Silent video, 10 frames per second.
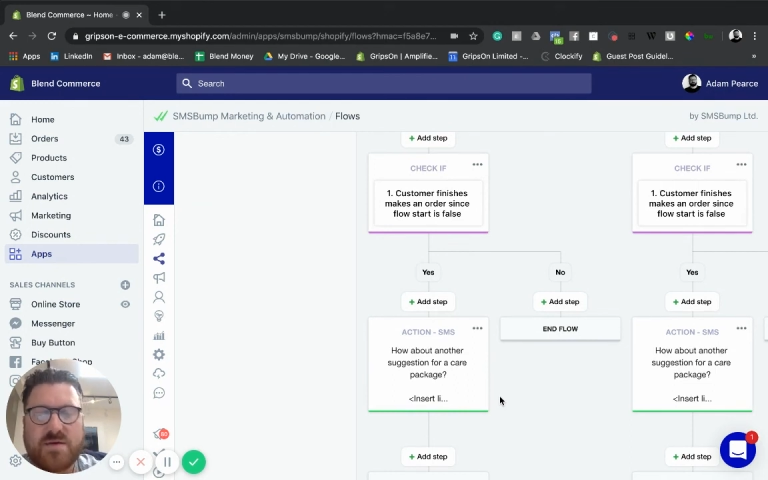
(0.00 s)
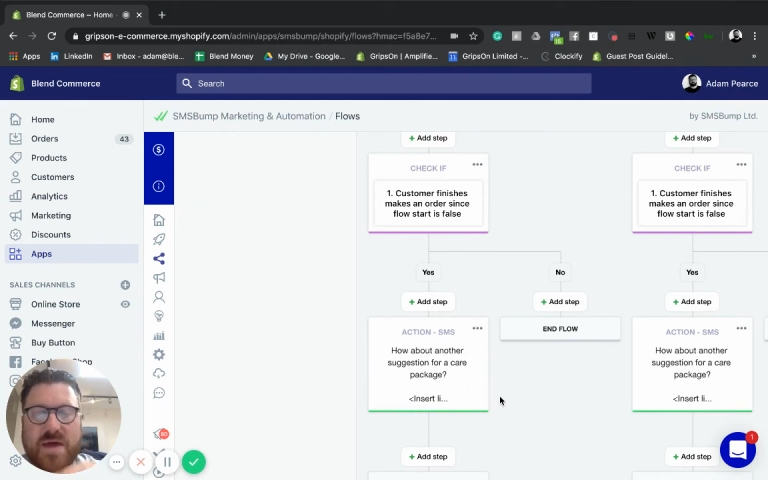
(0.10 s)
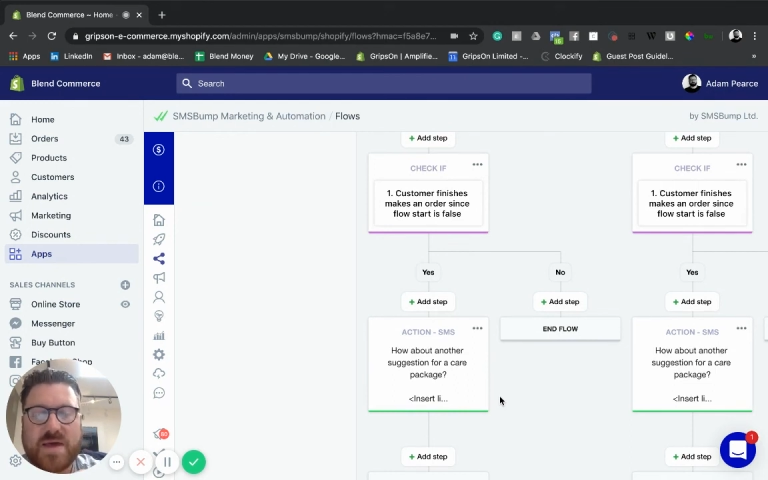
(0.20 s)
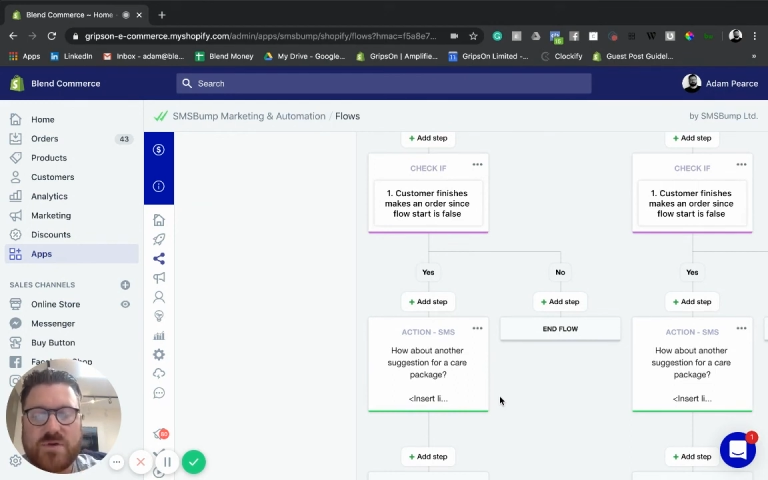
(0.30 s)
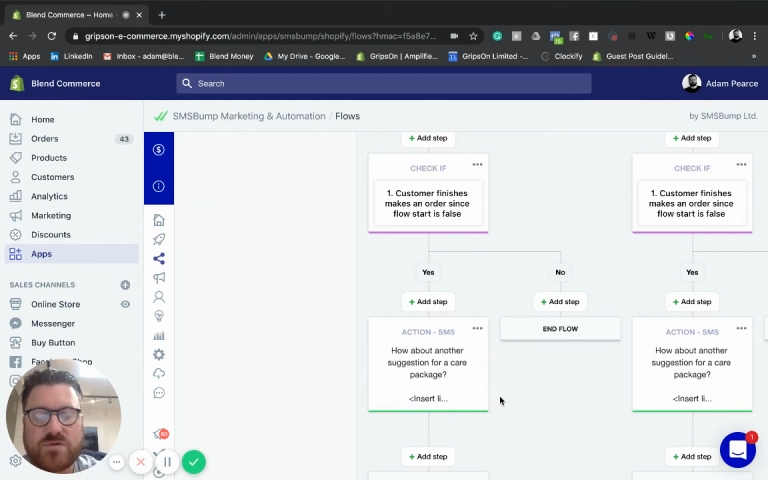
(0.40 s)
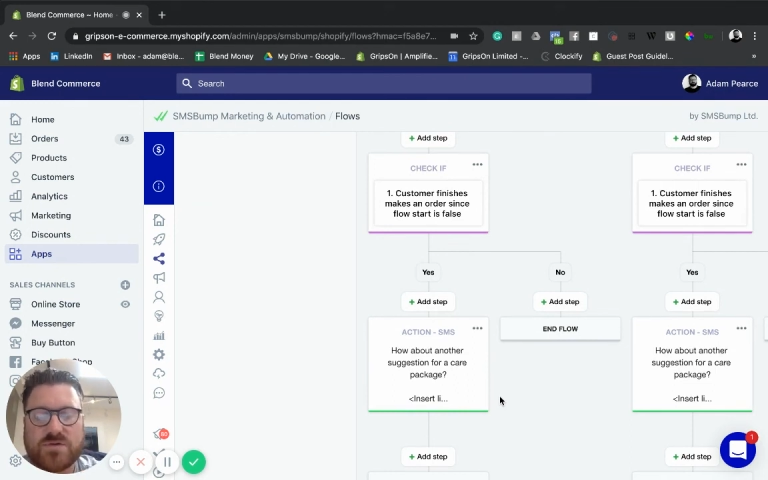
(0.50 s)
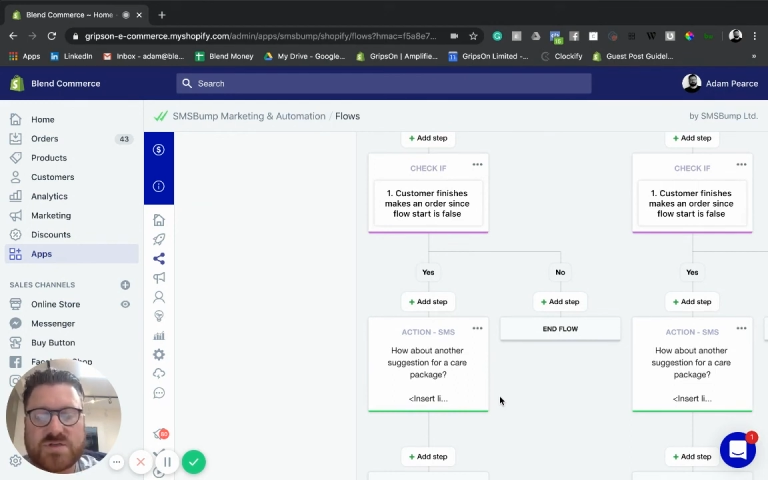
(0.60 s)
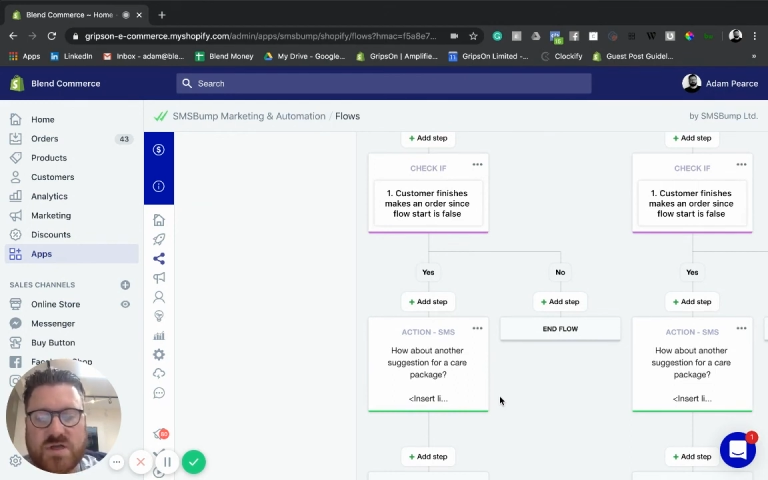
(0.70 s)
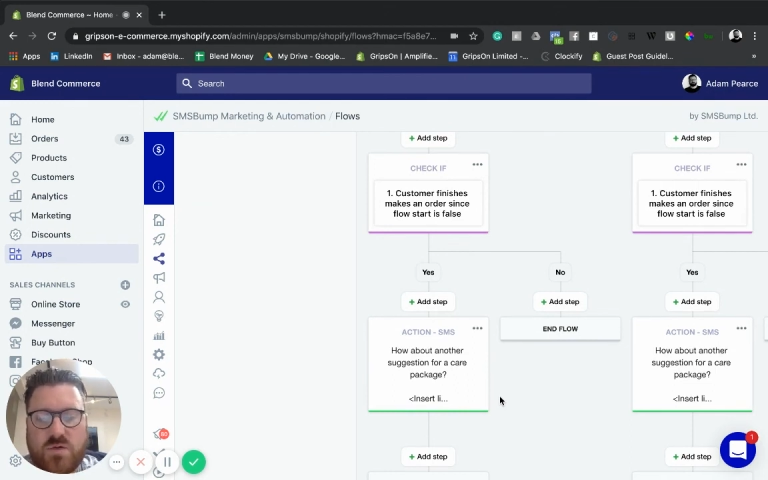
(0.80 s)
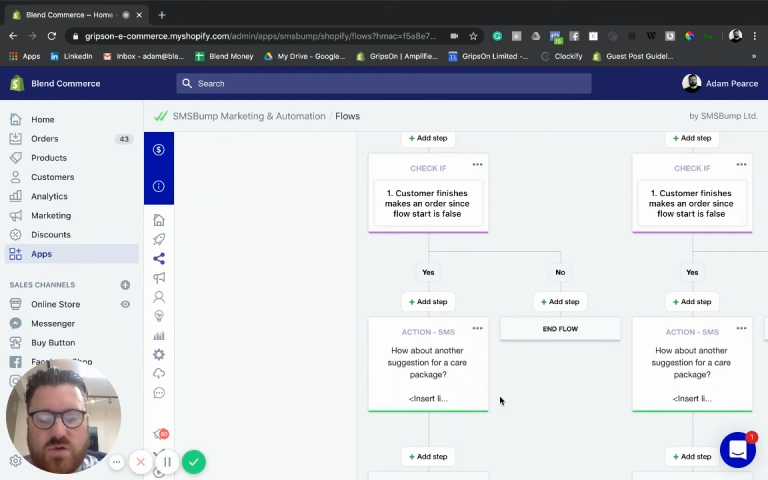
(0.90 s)
maybe
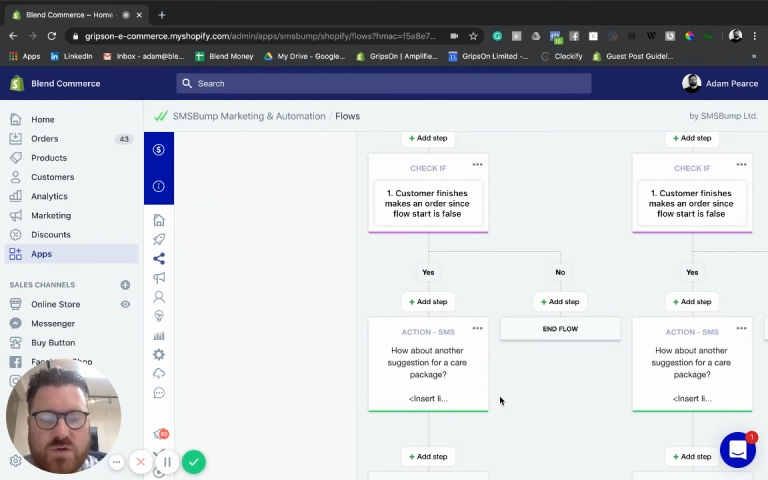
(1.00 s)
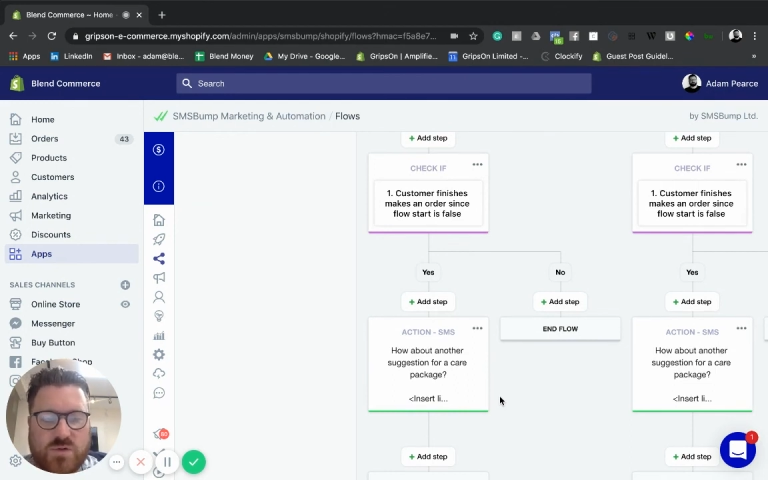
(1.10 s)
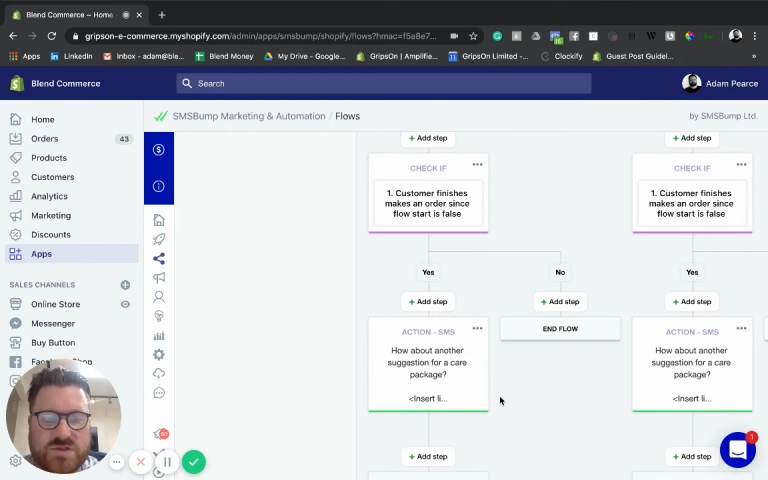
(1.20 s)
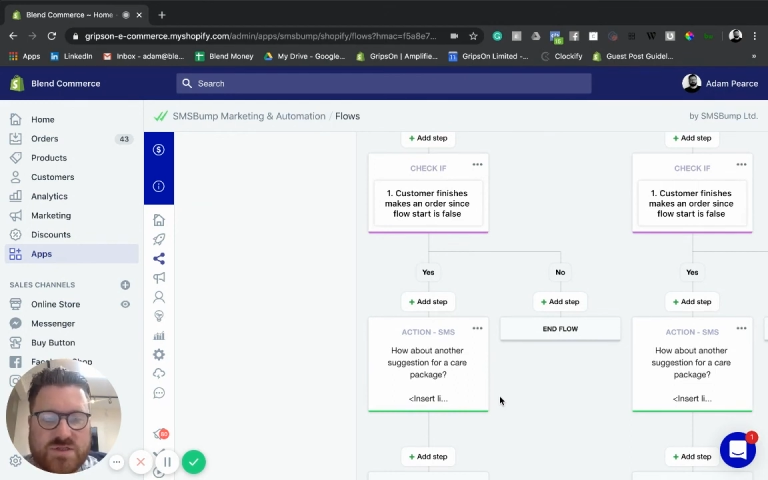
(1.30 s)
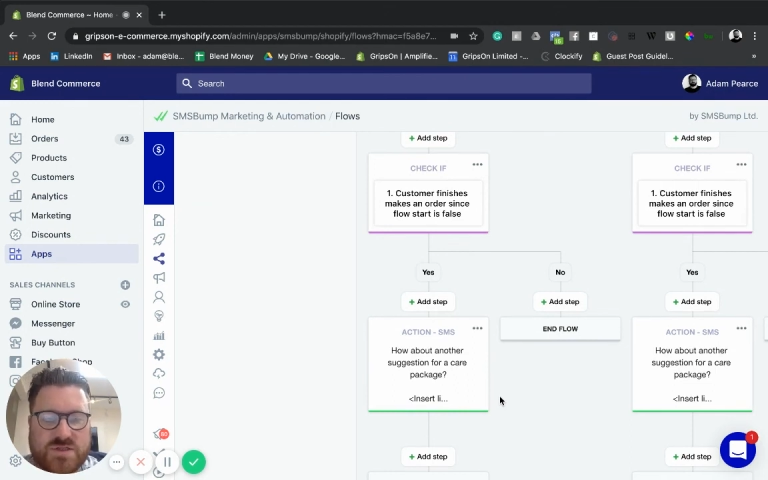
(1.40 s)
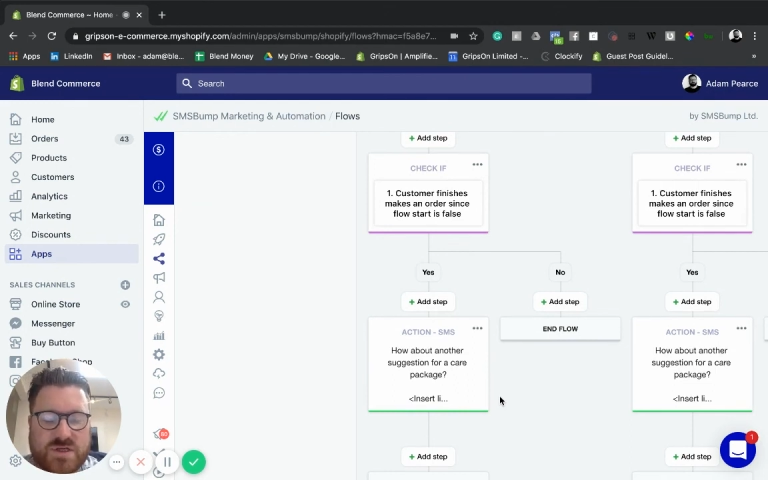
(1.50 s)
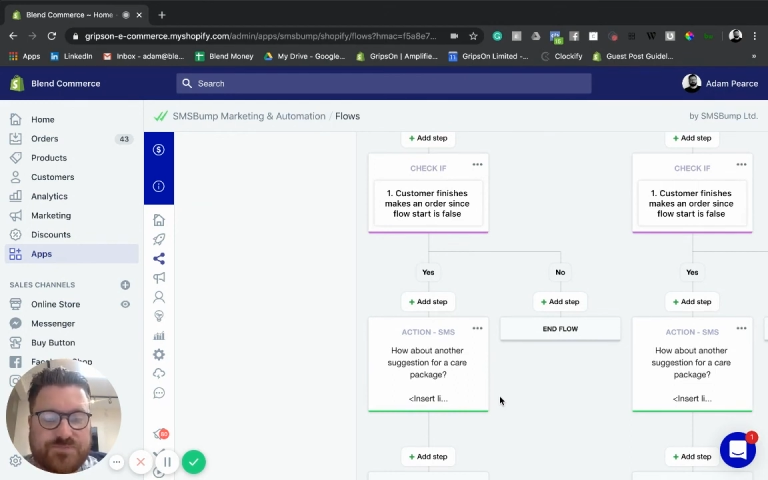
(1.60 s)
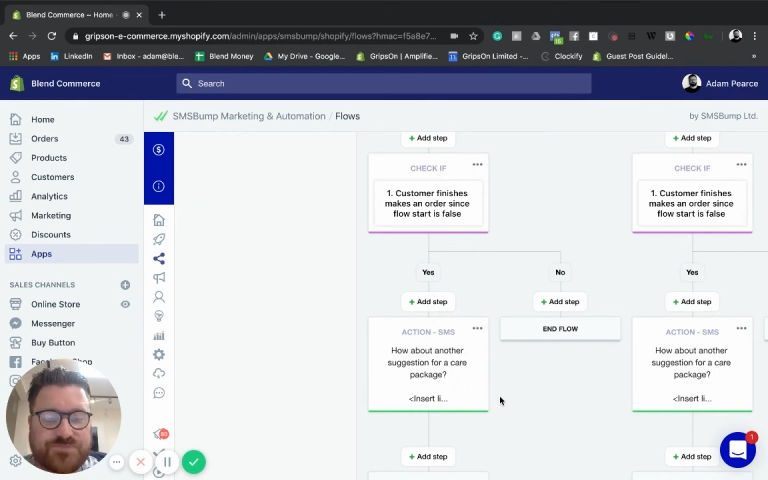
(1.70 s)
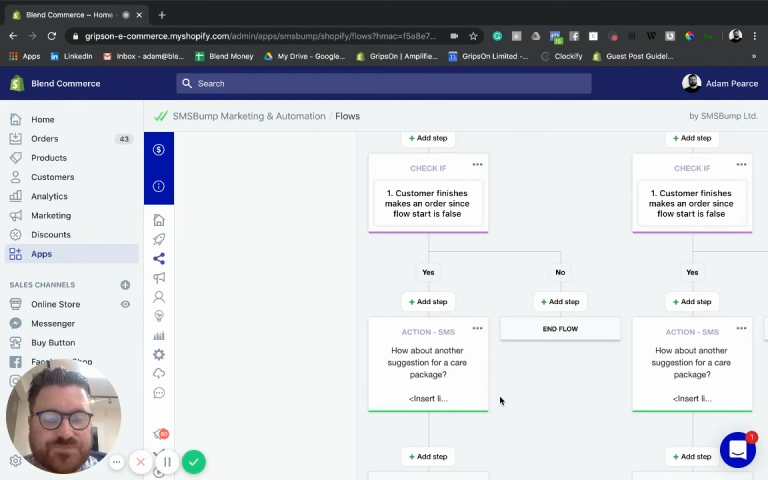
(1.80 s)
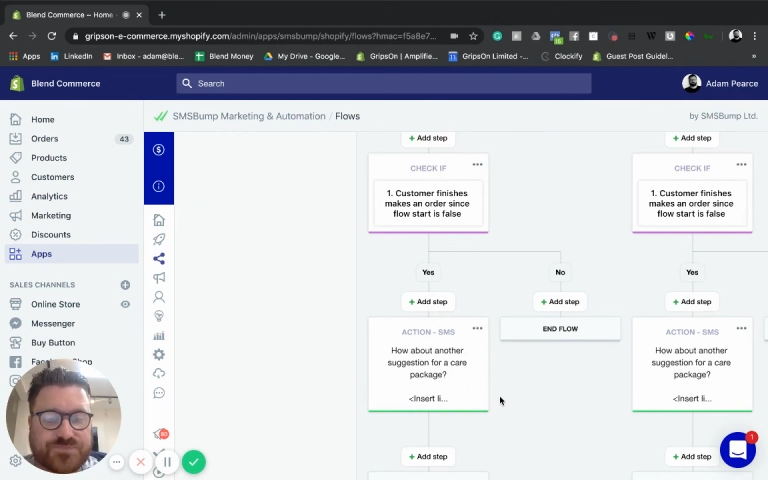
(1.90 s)
also what you want to do